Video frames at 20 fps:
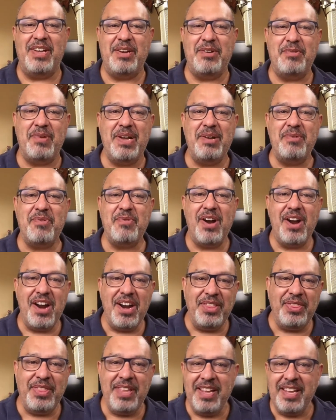so here we
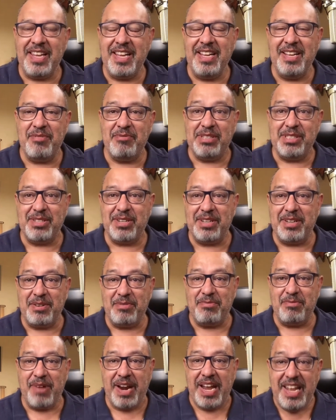were thinking it was
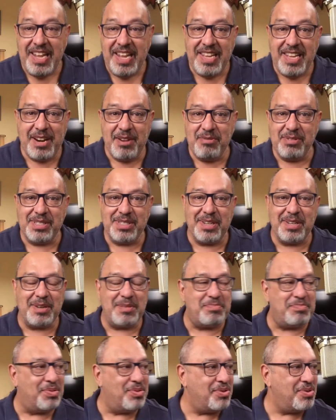going to rain, it was
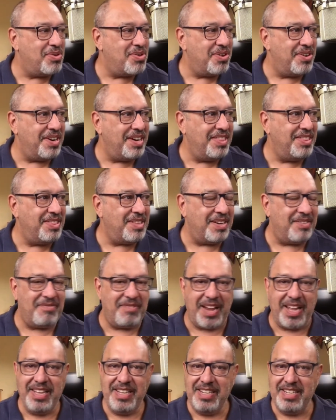going to pour, and
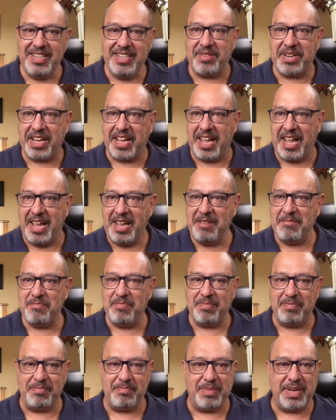the rain never
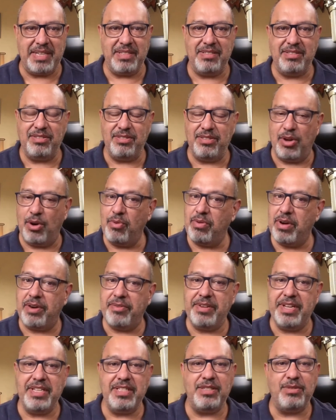came. But no
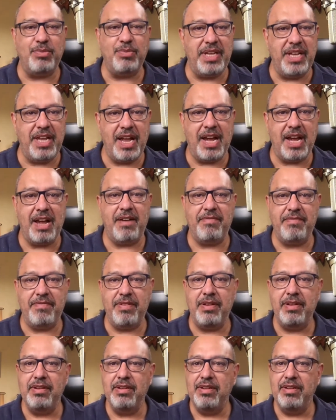worries, we
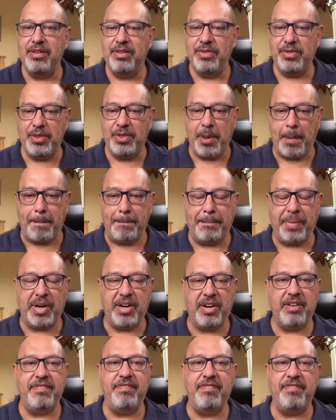have the
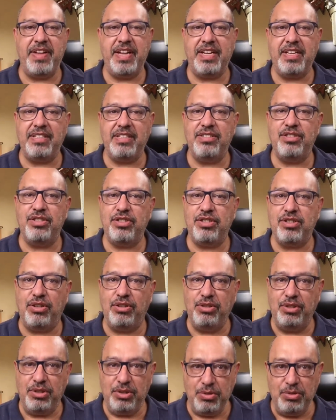perfect
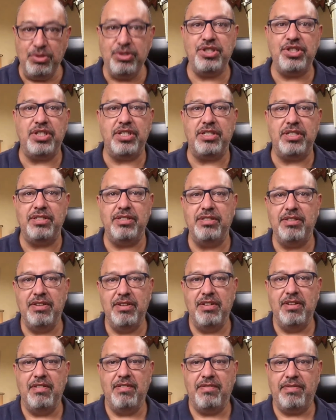solution